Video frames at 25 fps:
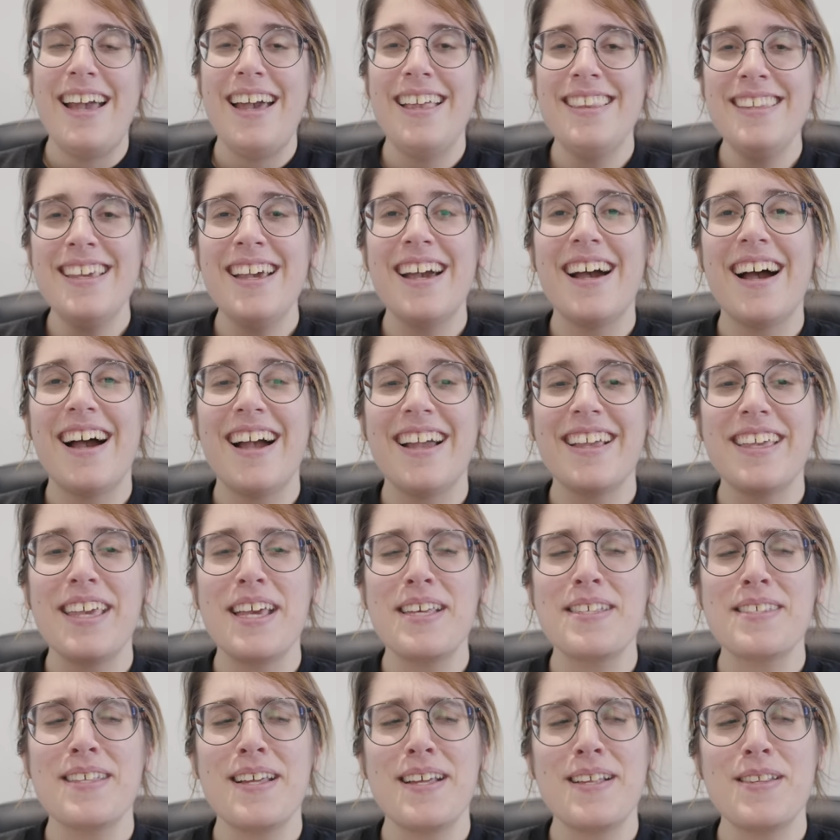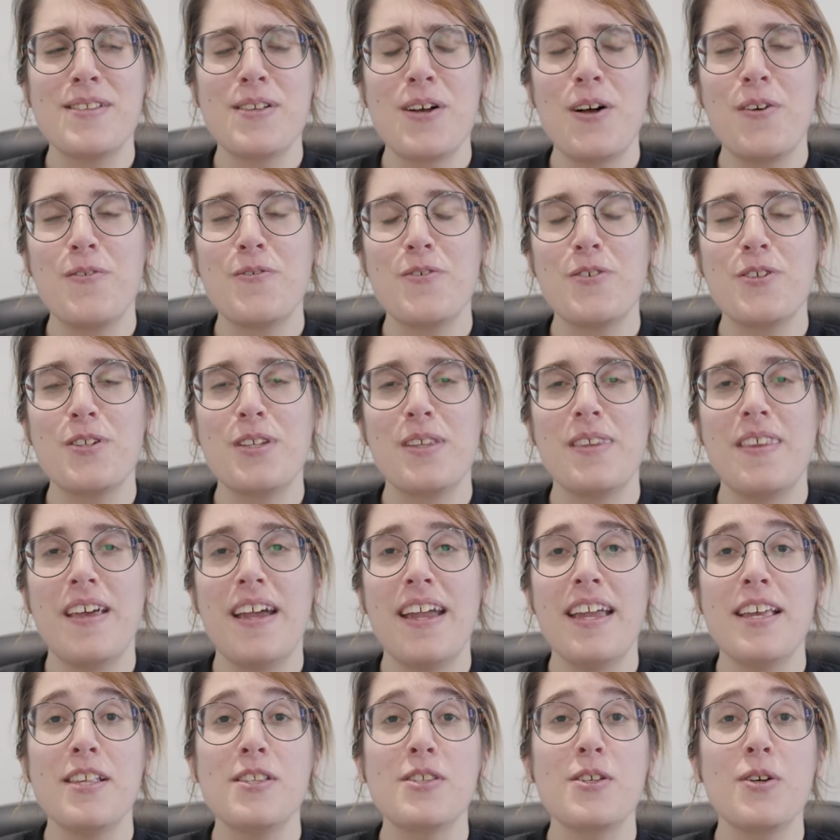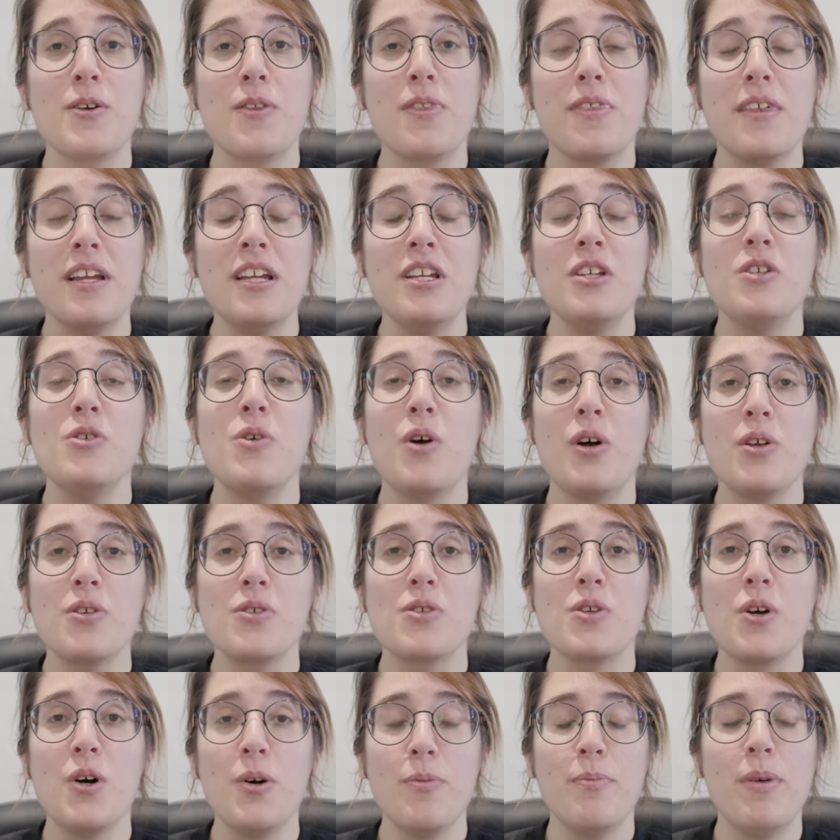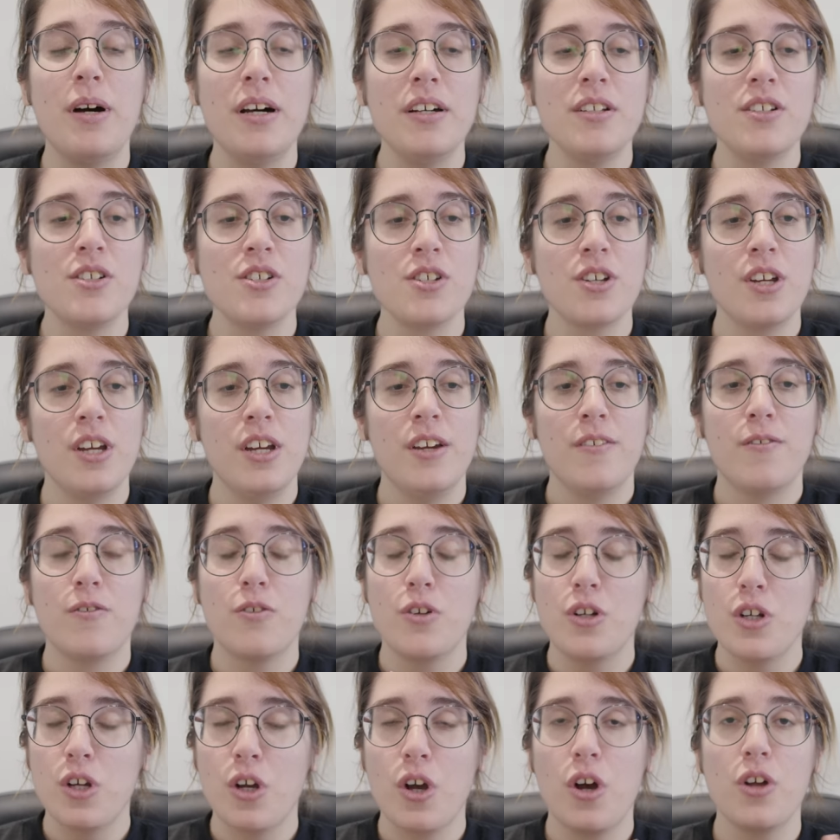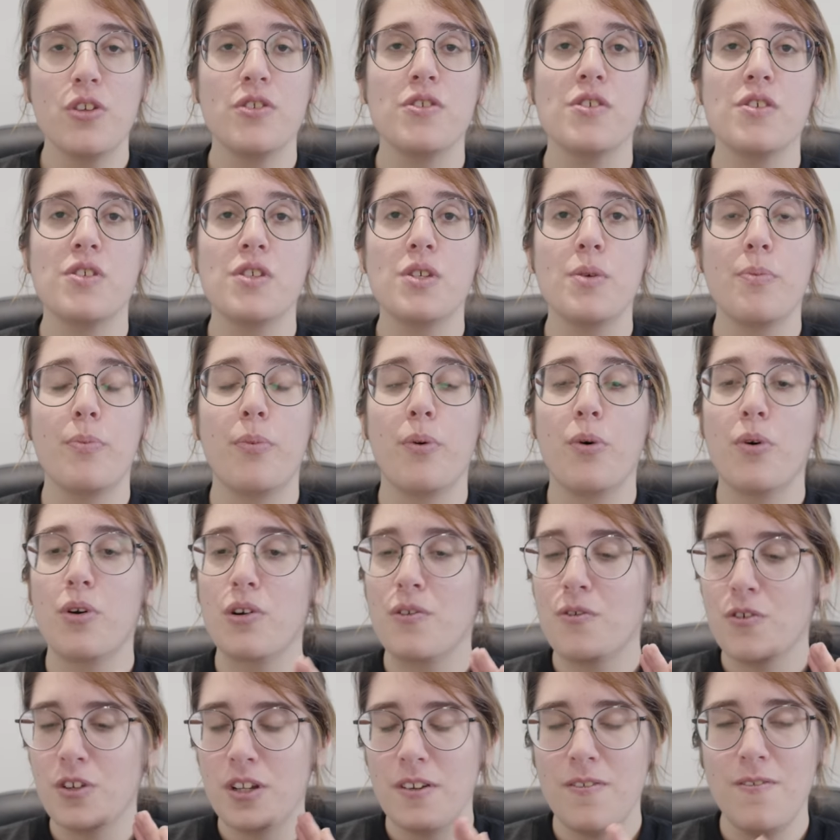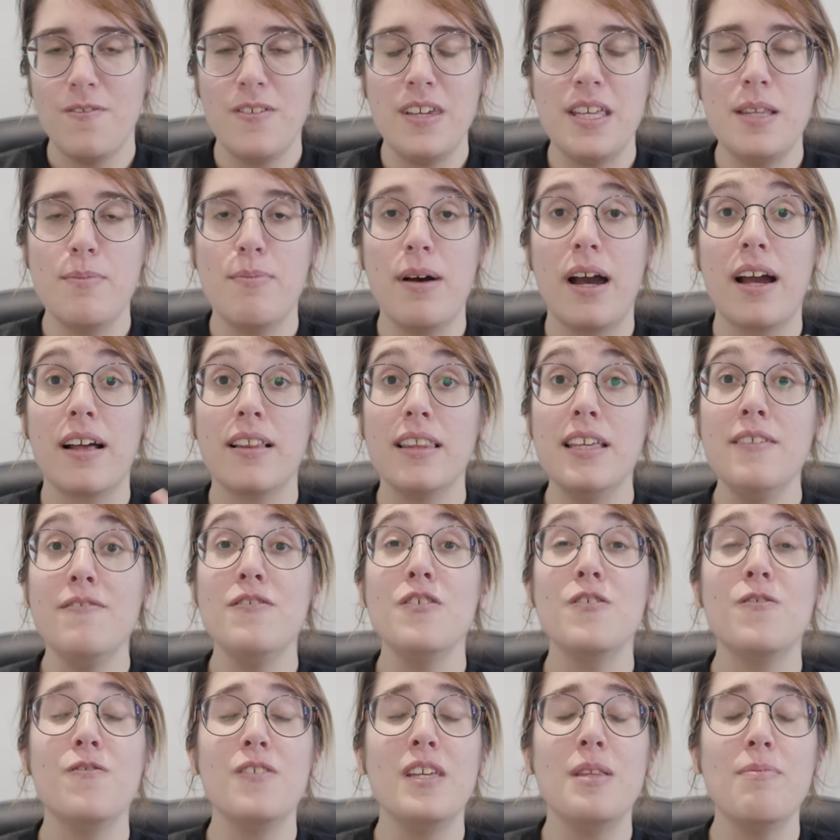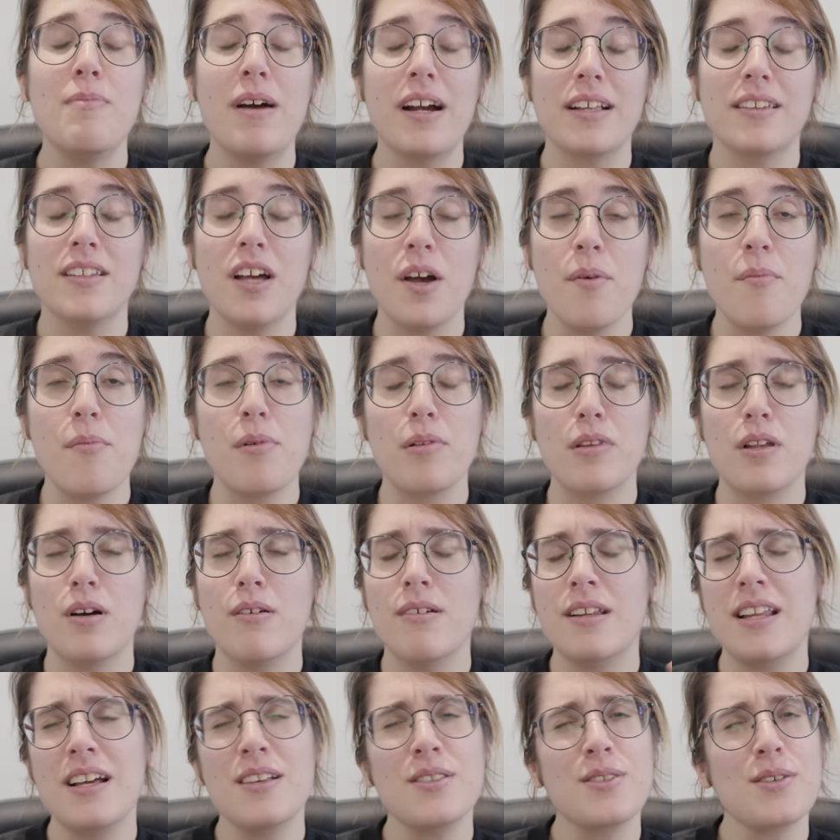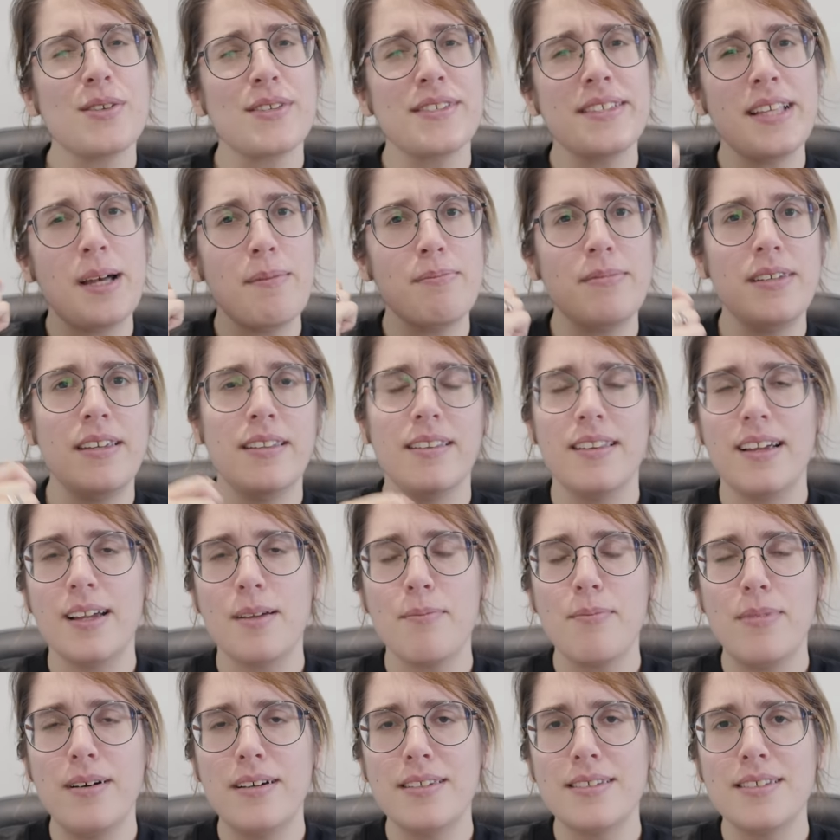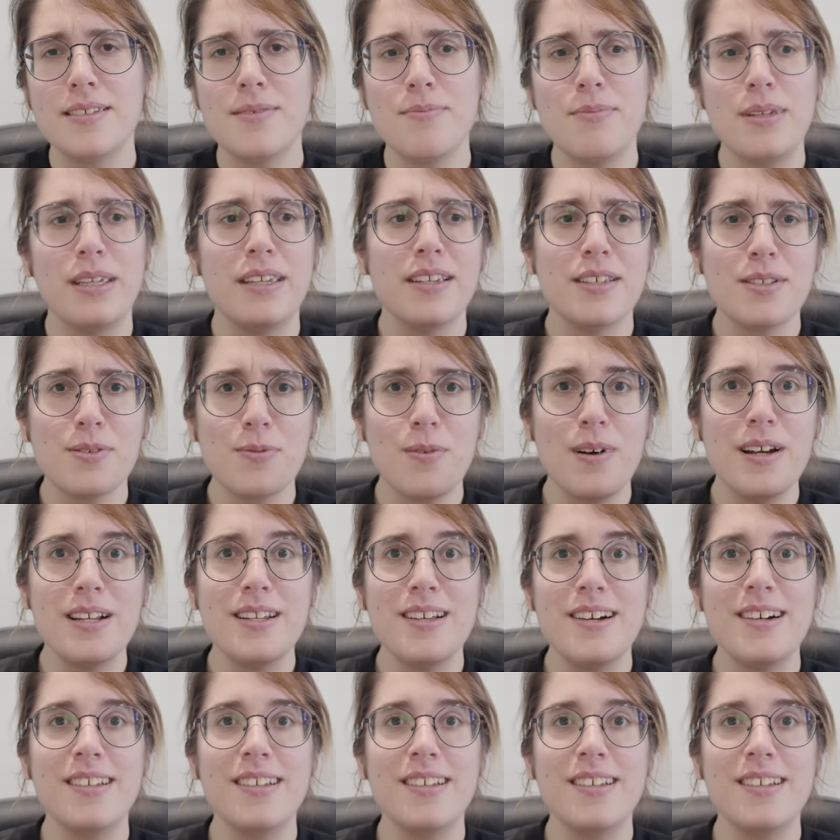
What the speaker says: And yeah, I guess that's all for today. So thank you all so much for the constant support, for the feedback. Leave your feedback down below and also slap that like button, because why